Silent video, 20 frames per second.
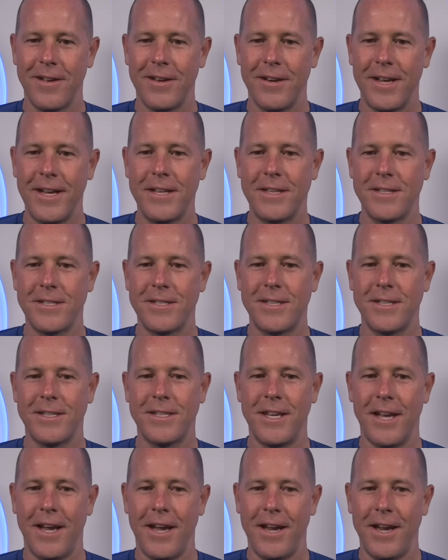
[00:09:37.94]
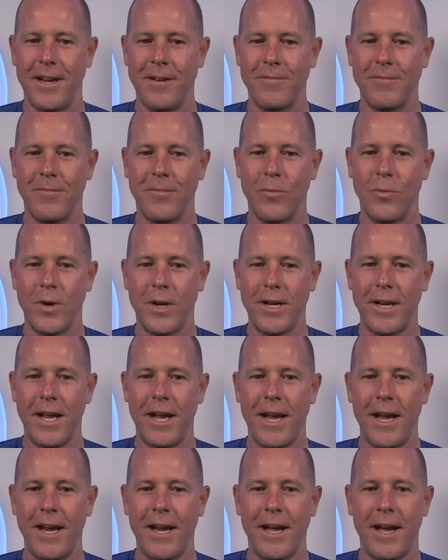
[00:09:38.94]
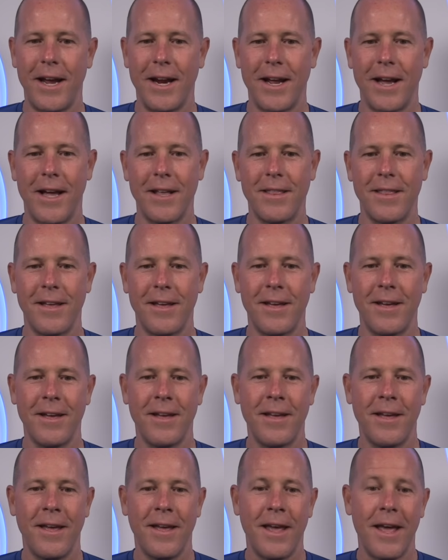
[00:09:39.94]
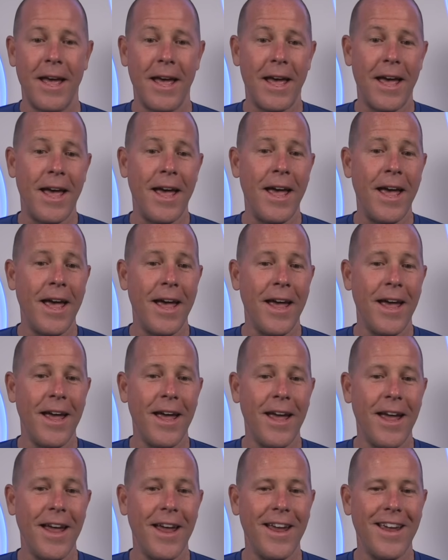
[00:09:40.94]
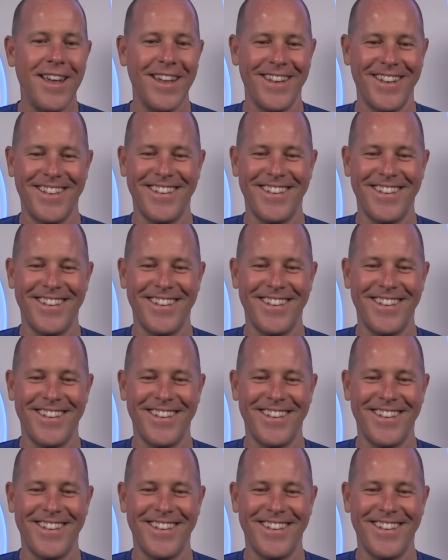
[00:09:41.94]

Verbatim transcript: Needless to say, one day I got the hey